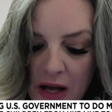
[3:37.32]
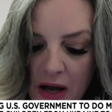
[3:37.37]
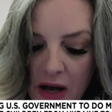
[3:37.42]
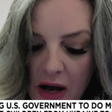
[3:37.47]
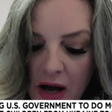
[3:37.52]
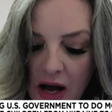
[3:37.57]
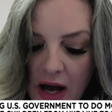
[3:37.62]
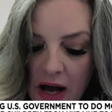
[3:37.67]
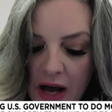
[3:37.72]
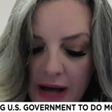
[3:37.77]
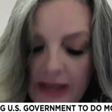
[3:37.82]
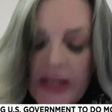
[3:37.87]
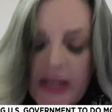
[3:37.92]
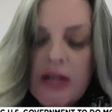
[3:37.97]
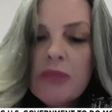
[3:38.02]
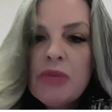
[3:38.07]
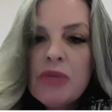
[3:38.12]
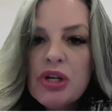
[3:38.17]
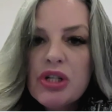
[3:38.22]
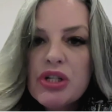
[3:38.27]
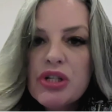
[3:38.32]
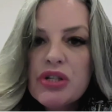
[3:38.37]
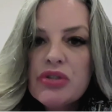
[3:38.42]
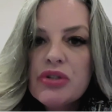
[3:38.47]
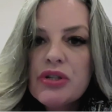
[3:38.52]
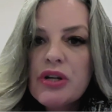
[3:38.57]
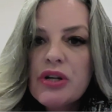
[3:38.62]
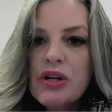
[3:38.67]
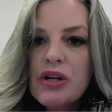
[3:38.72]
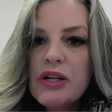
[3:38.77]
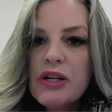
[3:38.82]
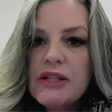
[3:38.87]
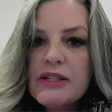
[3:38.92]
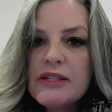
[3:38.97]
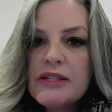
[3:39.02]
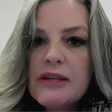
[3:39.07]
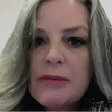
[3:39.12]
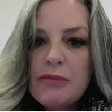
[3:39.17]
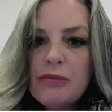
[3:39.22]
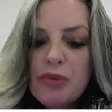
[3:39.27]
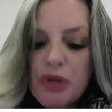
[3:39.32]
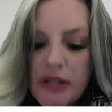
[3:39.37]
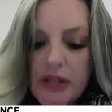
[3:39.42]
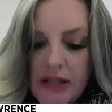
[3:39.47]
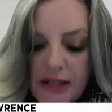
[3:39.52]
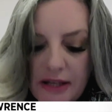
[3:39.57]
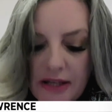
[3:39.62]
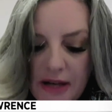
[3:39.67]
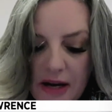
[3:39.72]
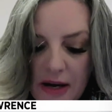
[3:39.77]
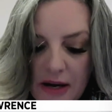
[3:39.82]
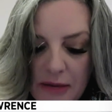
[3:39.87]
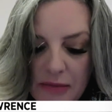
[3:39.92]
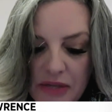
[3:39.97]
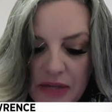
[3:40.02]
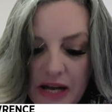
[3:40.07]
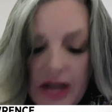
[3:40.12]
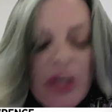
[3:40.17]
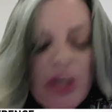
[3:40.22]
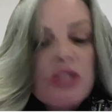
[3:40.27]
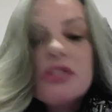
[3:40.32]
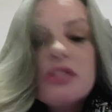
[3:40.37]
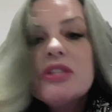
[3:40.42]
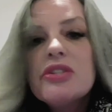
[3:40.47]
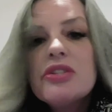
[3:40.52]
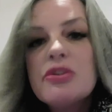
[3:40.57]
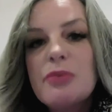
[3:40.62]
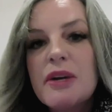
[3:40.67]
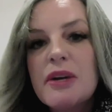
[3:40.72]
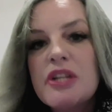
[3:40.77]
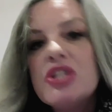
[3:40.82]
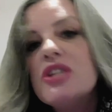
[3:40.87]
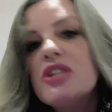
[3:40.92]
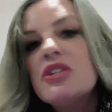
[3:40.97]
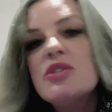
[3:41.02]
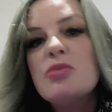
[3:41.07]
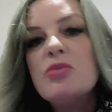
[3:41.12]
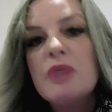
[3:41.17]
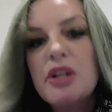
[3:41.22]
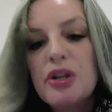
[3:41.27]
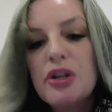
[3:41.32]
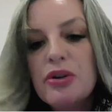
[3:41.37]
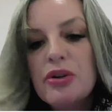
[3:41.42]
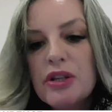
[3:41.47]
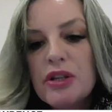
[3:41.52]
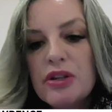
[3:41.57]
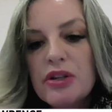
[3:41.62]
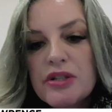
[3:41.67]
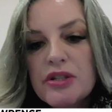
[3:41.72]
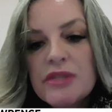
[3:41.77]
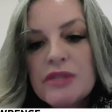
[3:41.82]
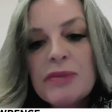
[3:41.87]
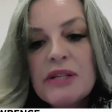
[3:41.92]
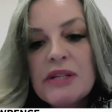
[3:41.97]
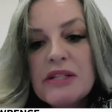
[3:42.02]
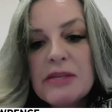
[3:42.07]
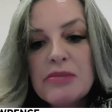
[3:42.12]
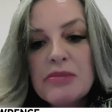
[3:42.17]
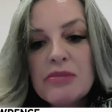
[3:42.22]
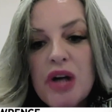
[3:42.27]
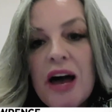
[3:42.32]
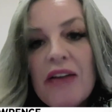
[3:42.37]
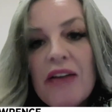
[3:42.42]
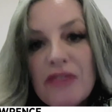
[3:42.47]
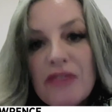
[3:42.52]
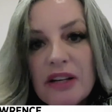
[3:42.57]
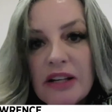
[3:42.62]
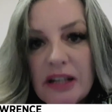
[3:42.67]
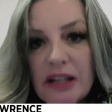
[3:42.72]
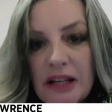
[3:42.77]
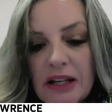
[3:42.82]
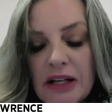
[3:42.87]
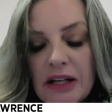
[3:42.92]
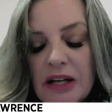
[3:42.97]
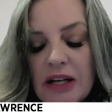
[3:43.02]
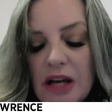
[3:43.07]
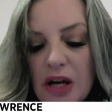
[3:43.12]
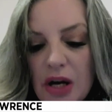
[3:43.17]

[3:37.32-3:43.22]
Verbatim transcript: I am. Our children are in some pretty um, dire situations. We know that there's been some trafficking.